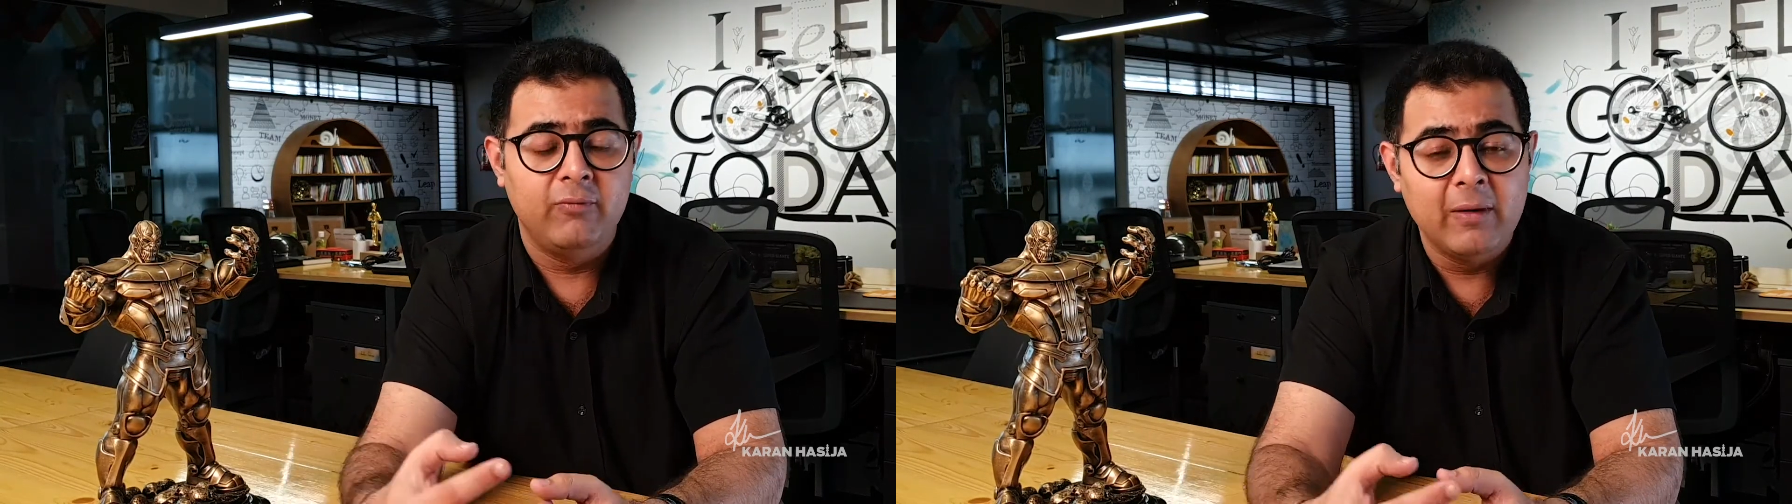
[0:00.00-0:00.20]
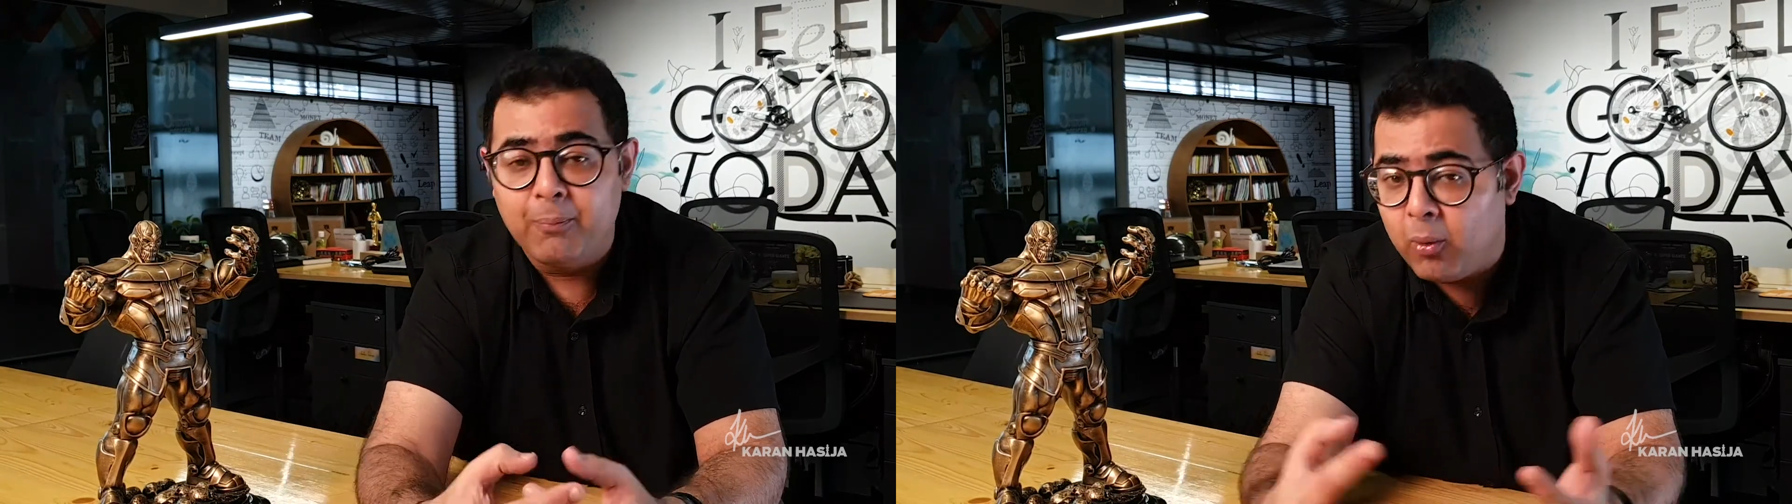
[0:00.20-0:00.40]

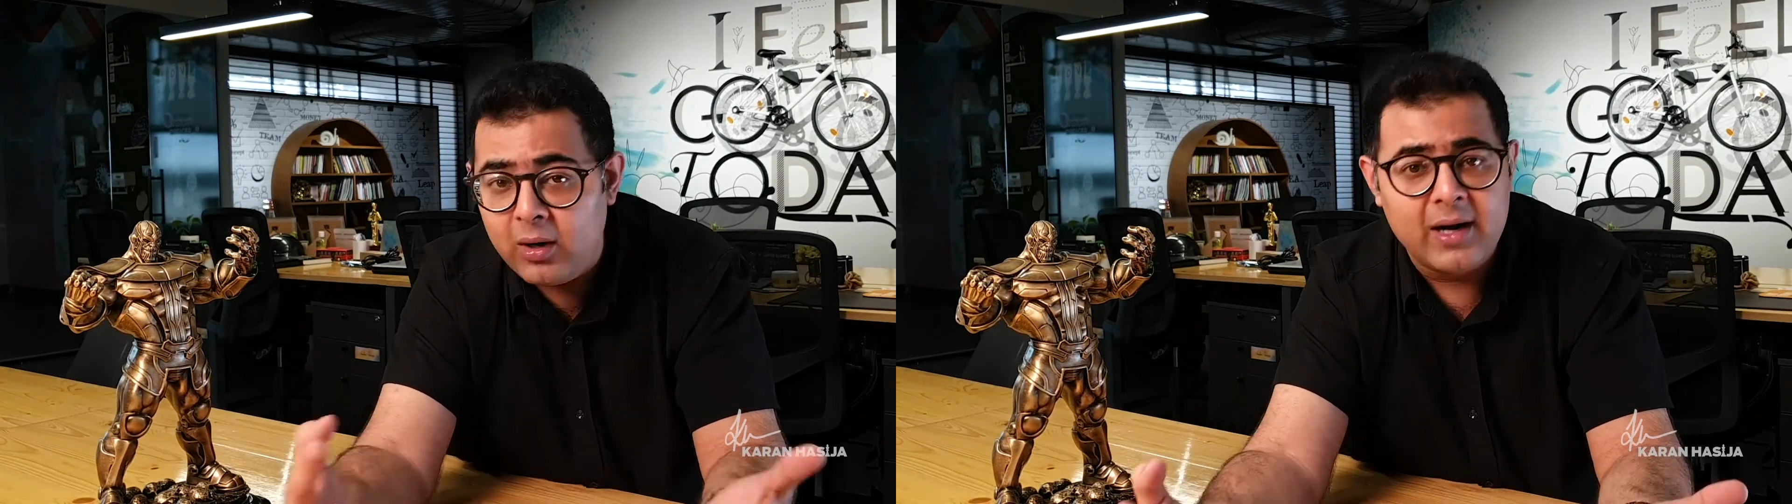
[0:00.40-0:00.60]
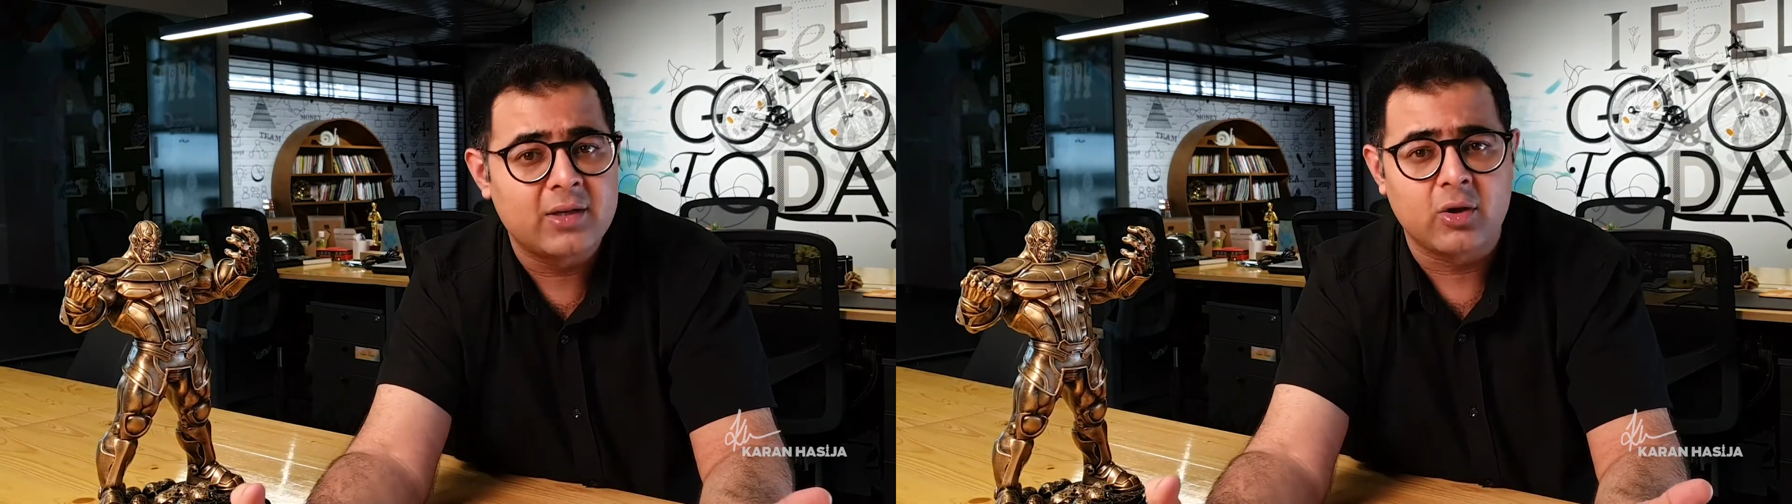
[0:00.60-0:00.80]
we
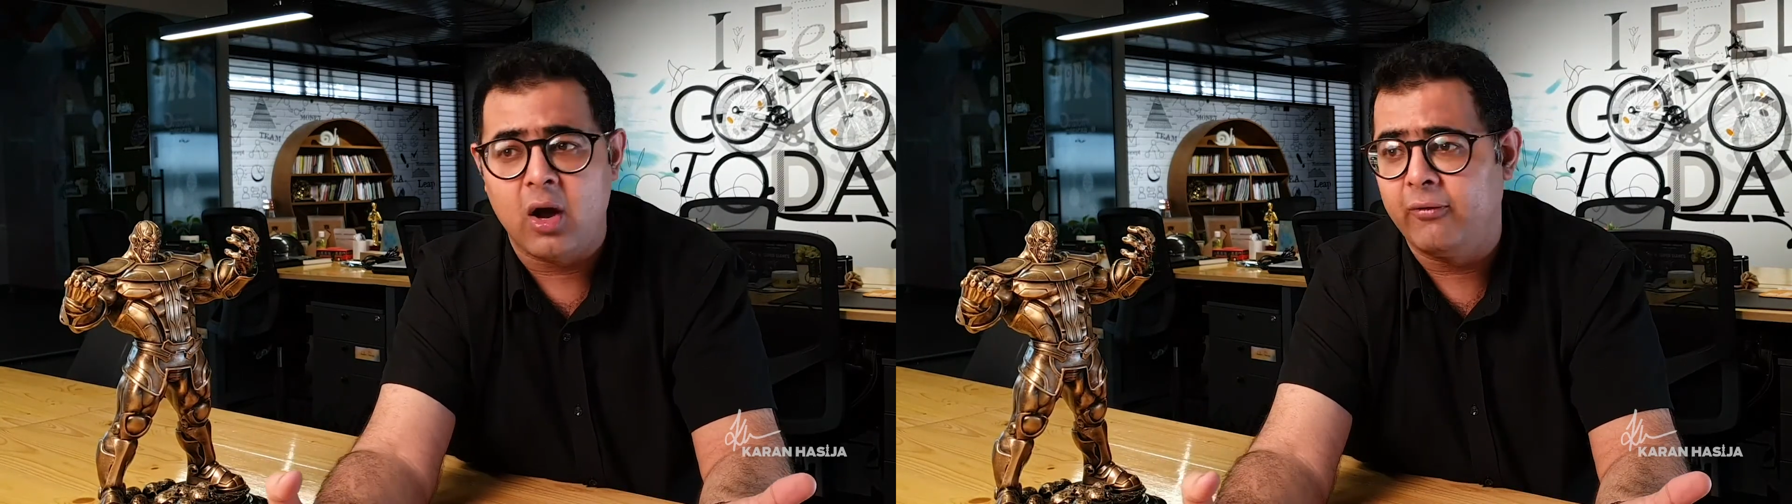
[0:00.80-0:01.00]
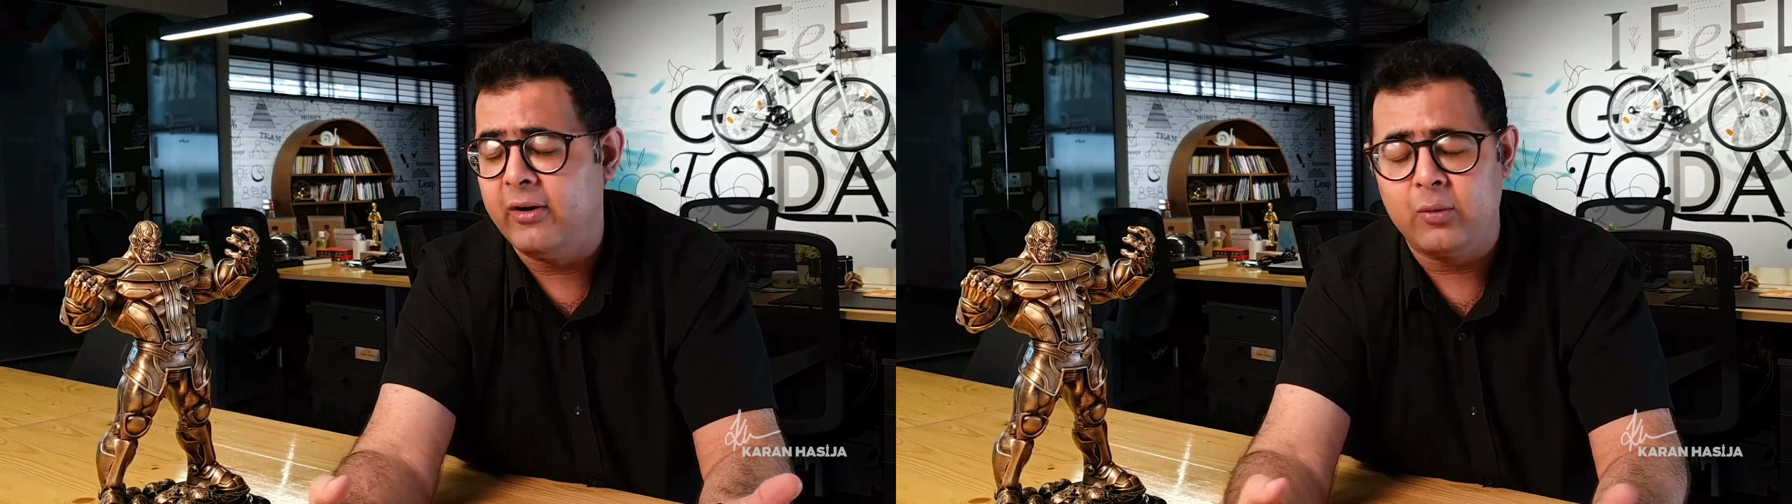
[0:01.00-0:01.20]
pulled this off it